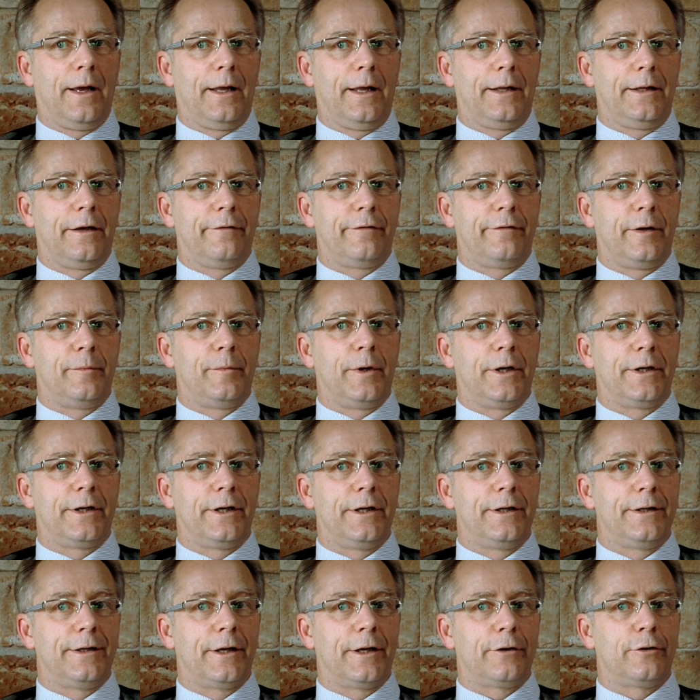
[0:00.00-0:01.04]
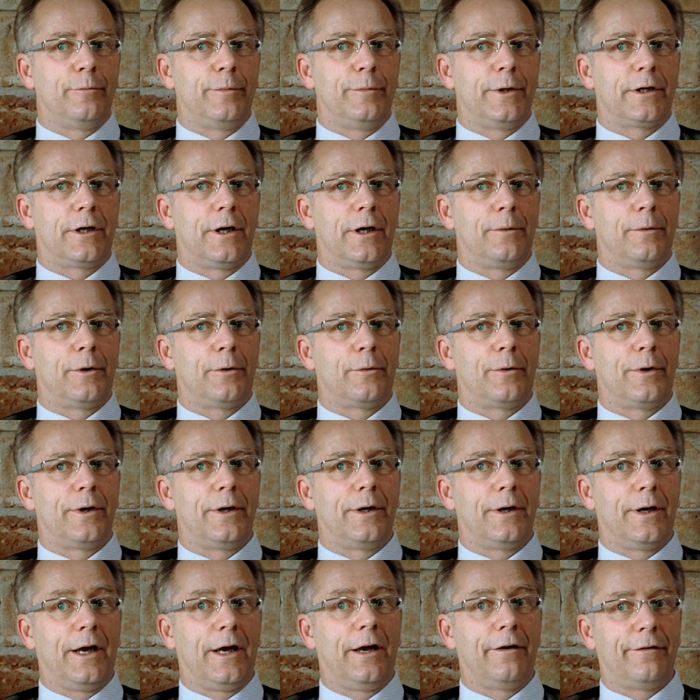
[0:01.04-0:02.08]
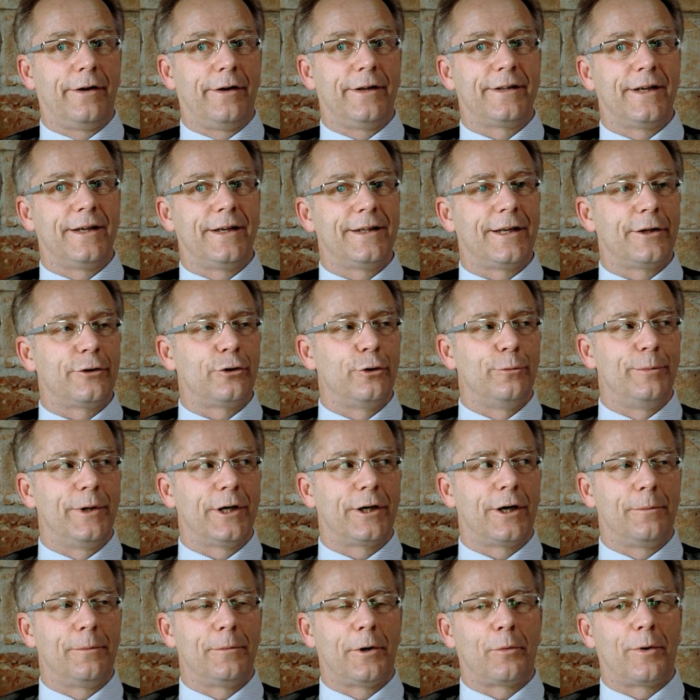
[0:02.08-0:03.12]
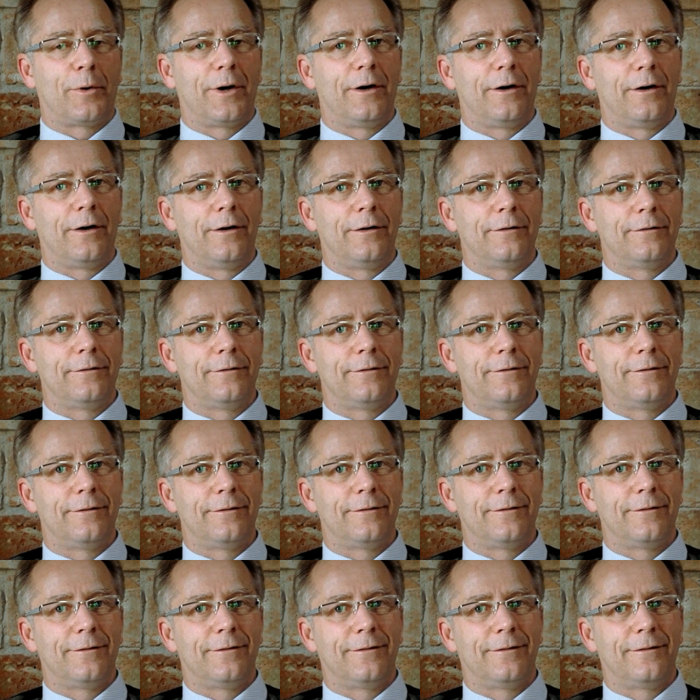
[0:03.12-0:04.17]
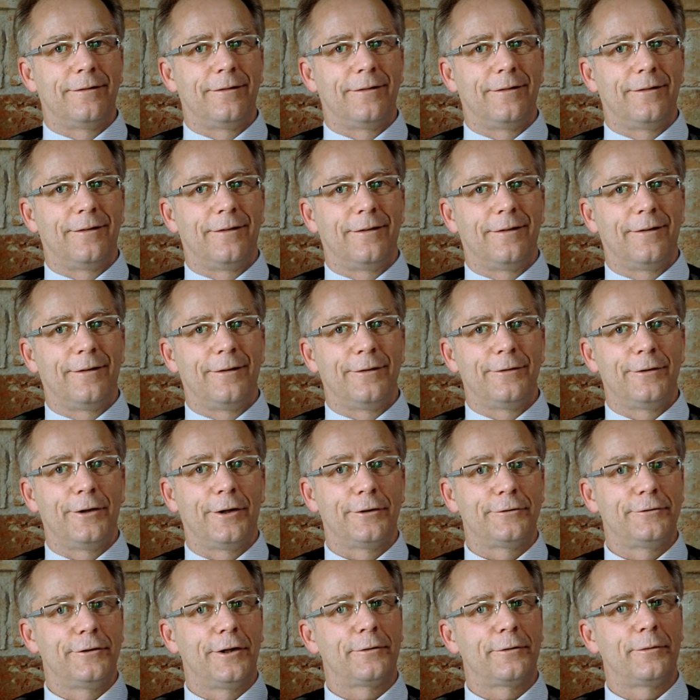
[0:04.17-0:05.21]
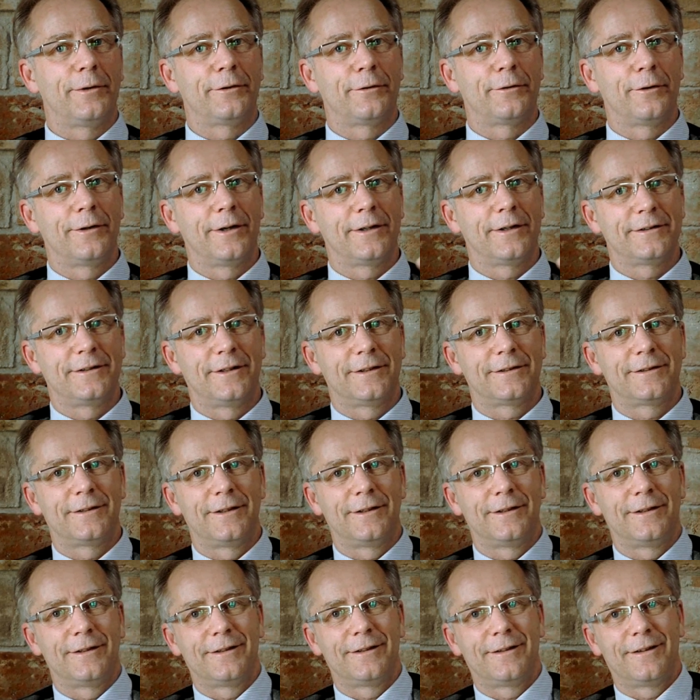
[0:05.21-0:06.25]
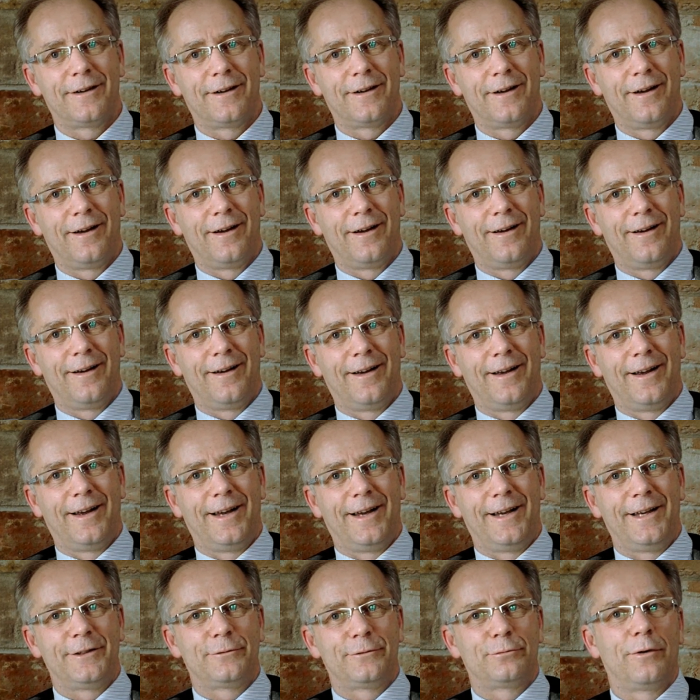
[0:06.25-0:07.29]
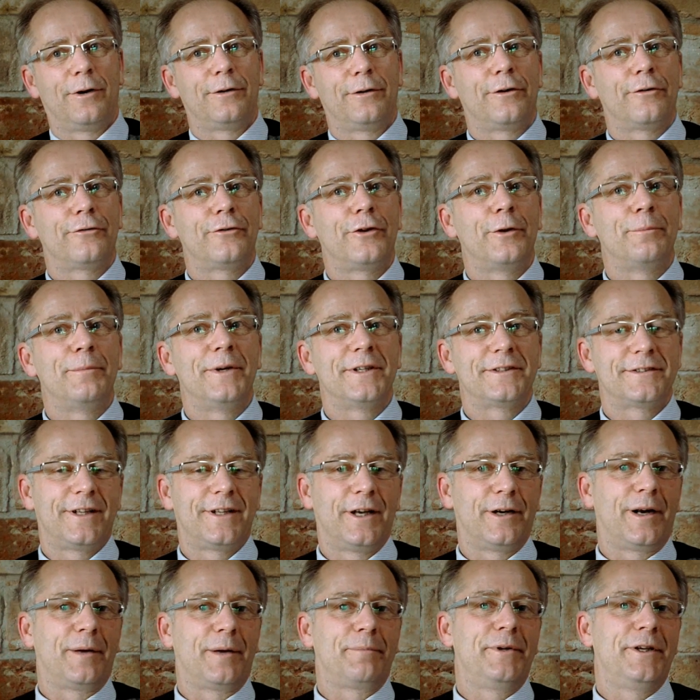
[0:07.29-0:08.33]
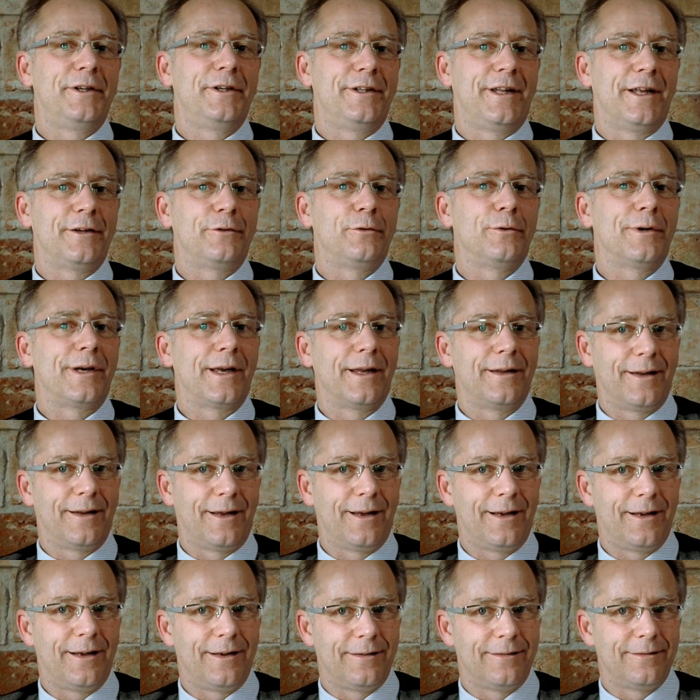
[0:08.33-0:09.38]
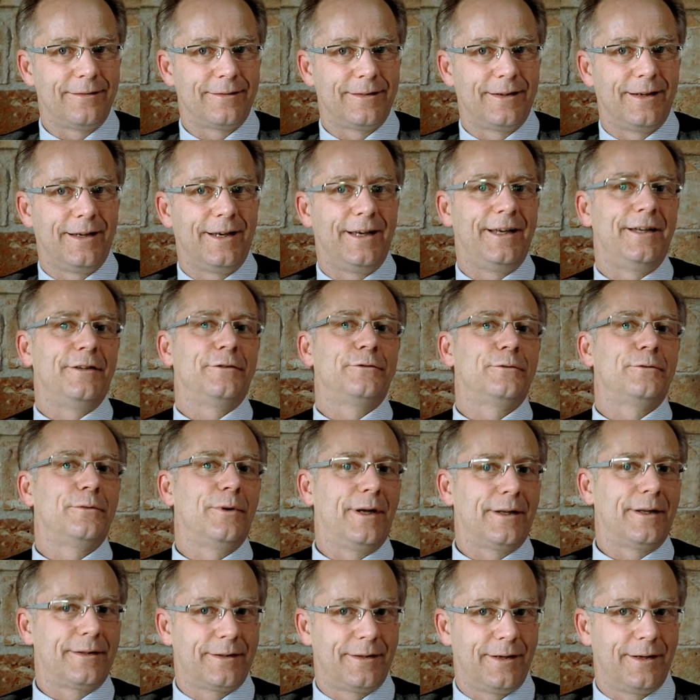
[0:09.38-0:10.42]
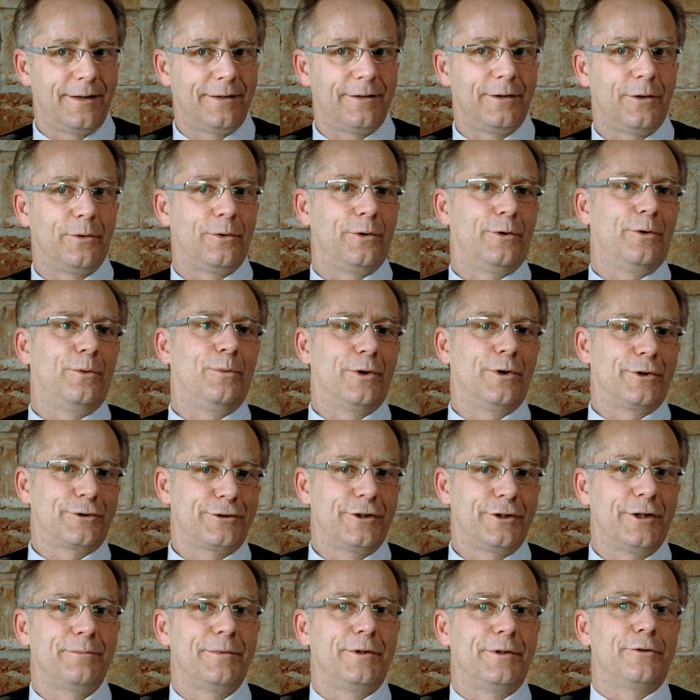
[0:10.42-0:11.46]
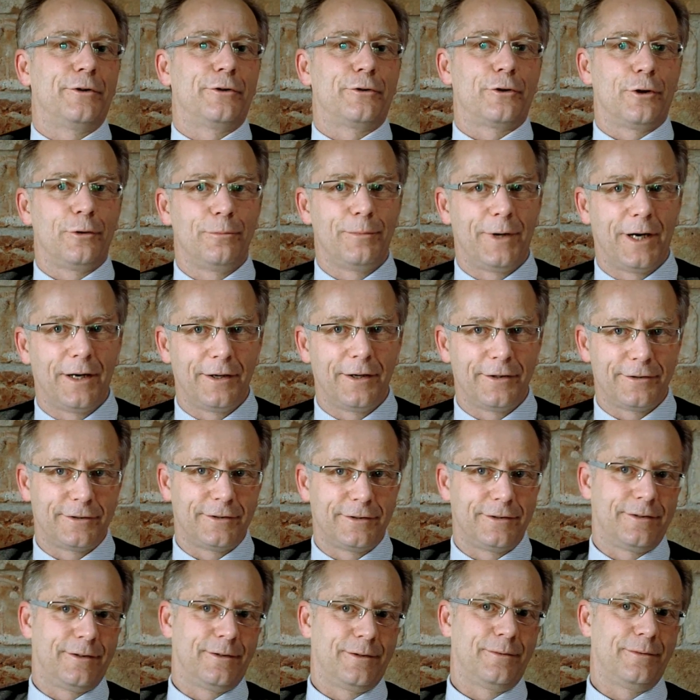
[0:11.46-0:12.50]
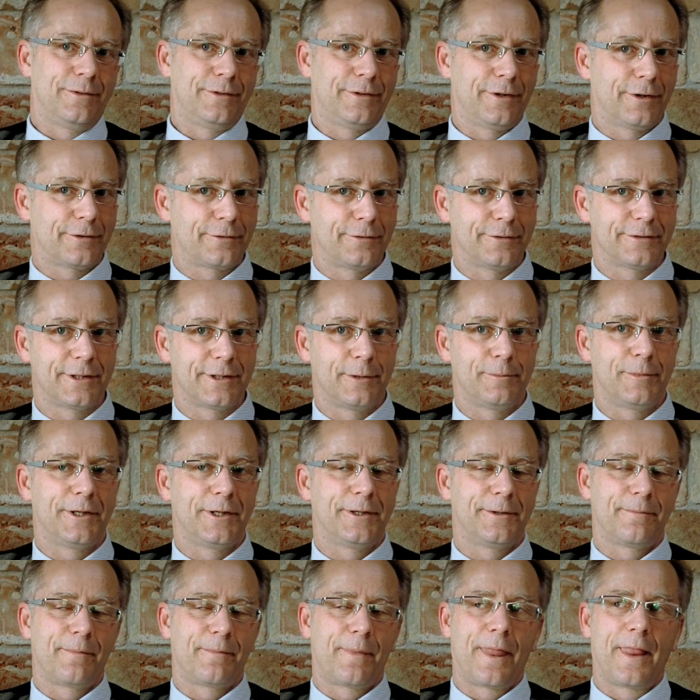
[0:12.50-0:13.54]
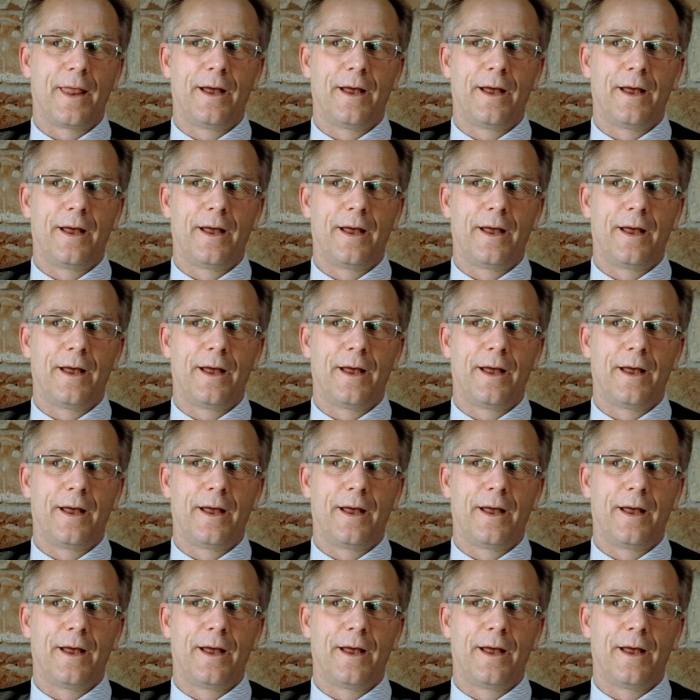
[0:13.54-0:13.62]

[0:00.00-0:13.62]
And everybody that you become aware, everything that you become aware of does not return as destiny. It's one of the best therapy that you can have, is to attend a workshop in total biology with Dr. Sabah.